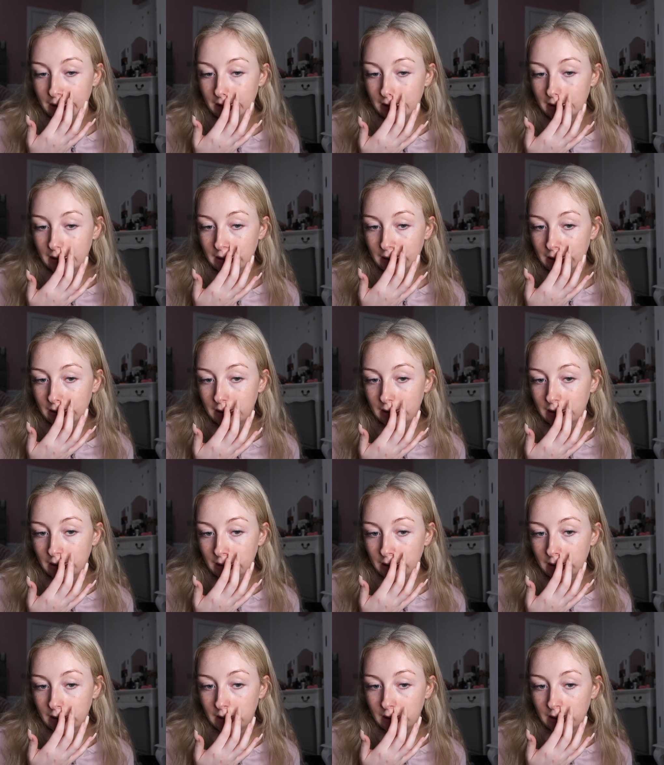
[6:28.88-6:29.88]

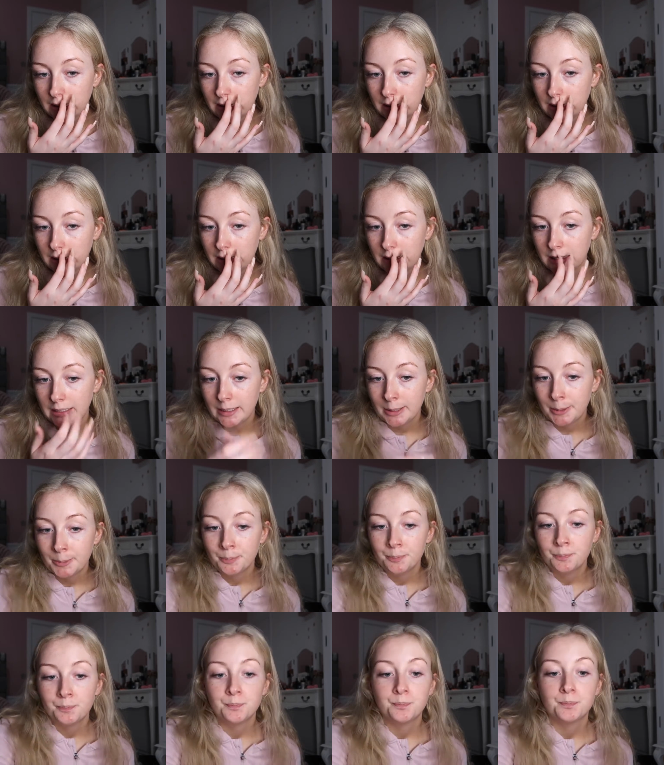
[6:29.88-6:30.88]

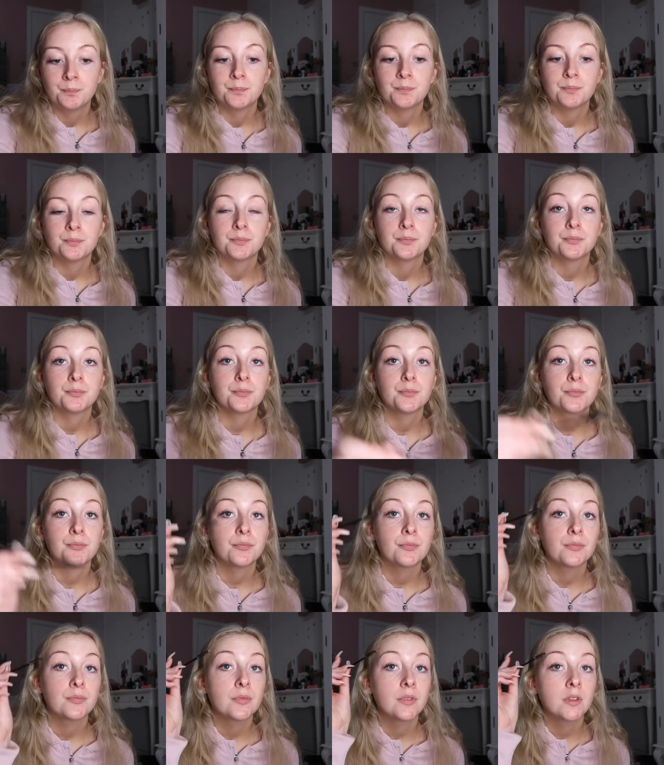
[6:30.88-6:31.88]

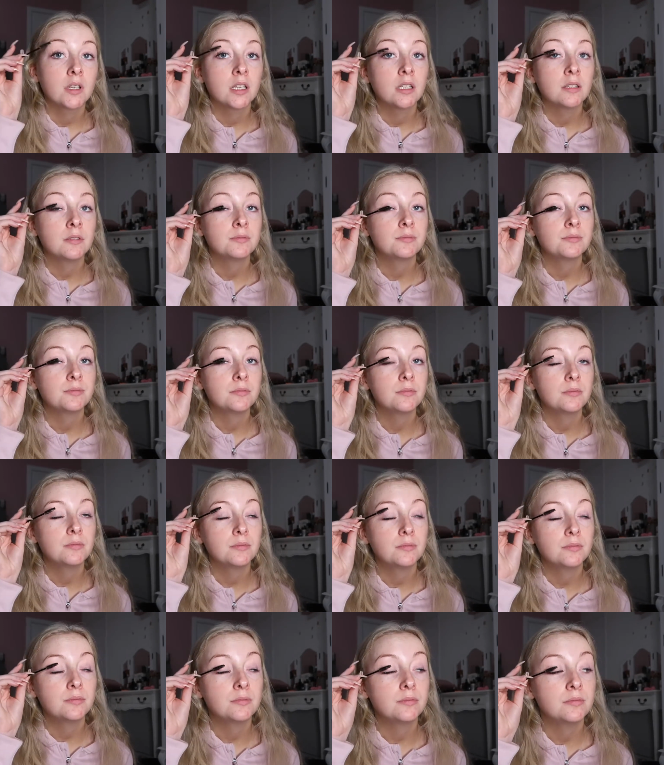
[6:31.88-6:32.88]

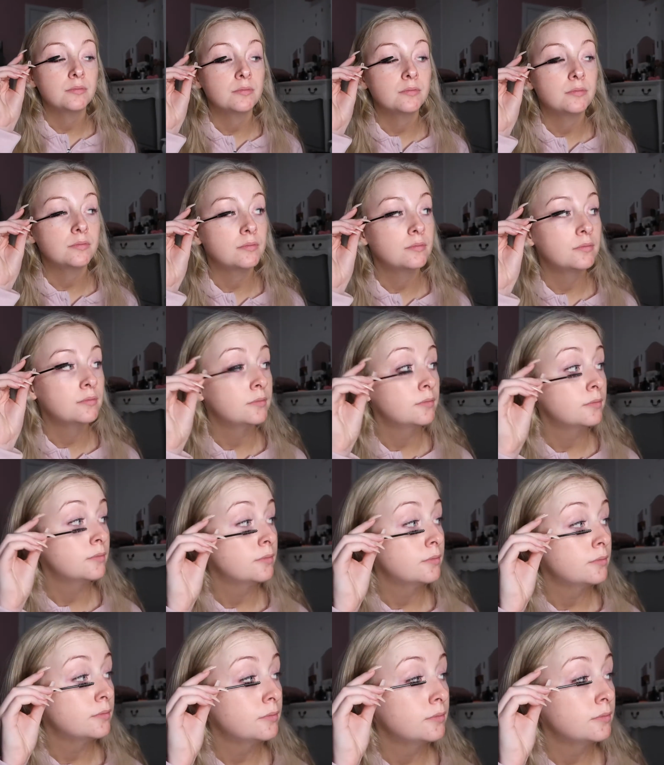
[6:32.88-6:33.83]
(silence)